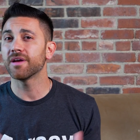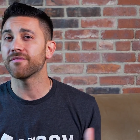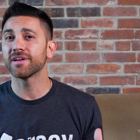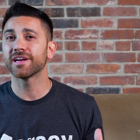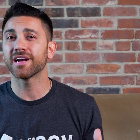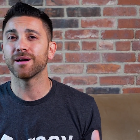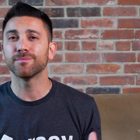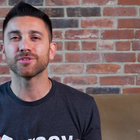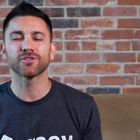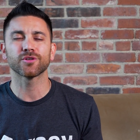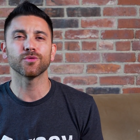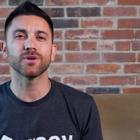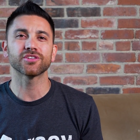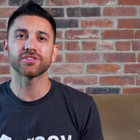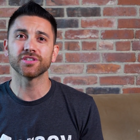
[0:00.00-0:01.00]
have any comments or
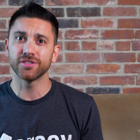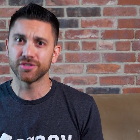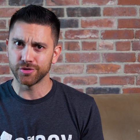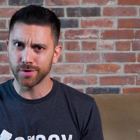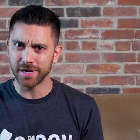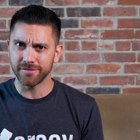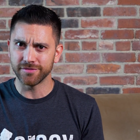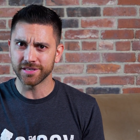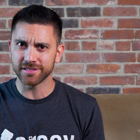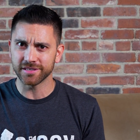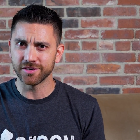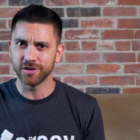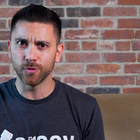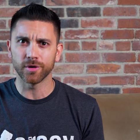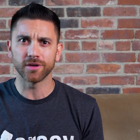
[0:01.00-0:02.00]
questions, you
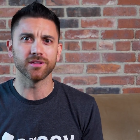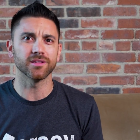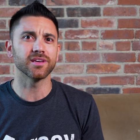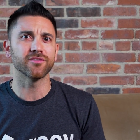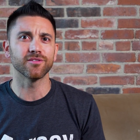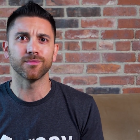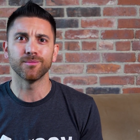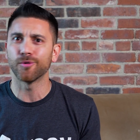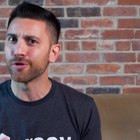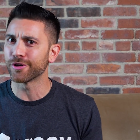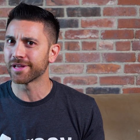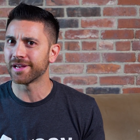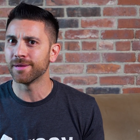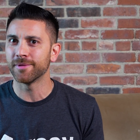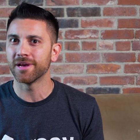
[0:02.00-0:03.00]
obviously know where to leave them, or you
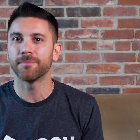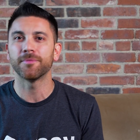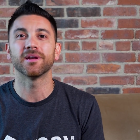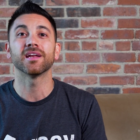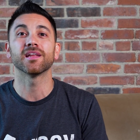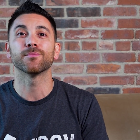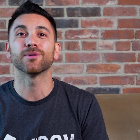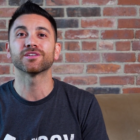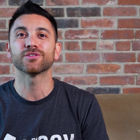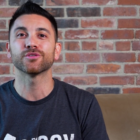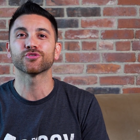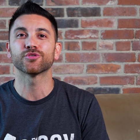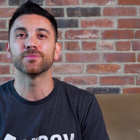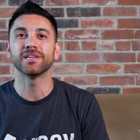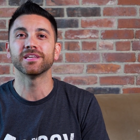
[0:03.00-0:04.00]
can hit me up on any of my
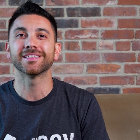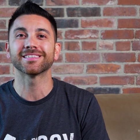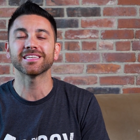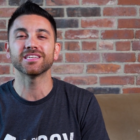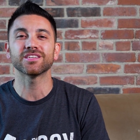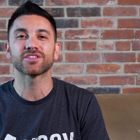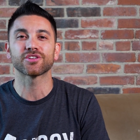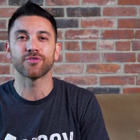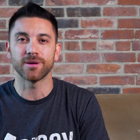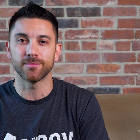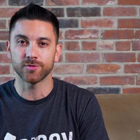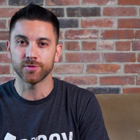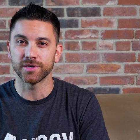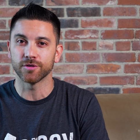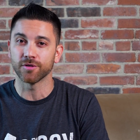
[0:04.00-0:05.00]
social medias, Instagram,
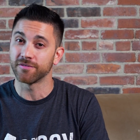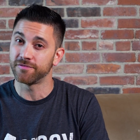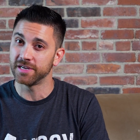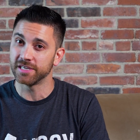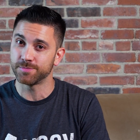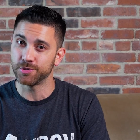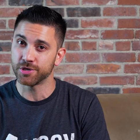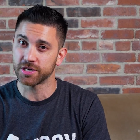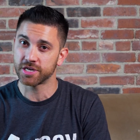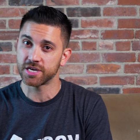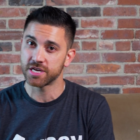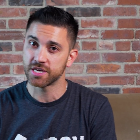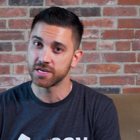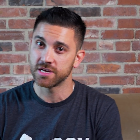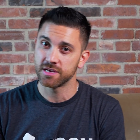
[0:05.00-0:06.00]
Twitter, or Facebook,
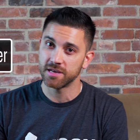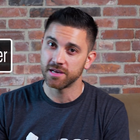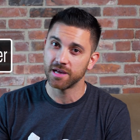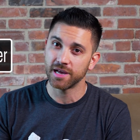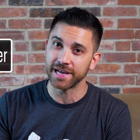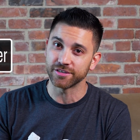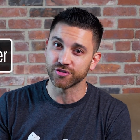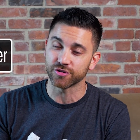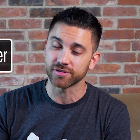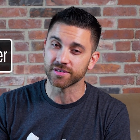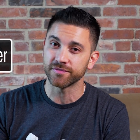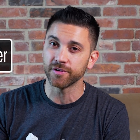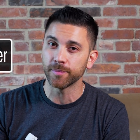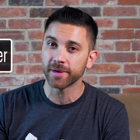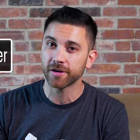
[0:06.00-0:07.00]
at Jersey
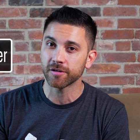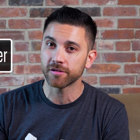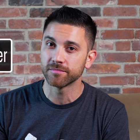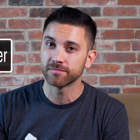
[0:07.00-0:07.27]
Filmmaker.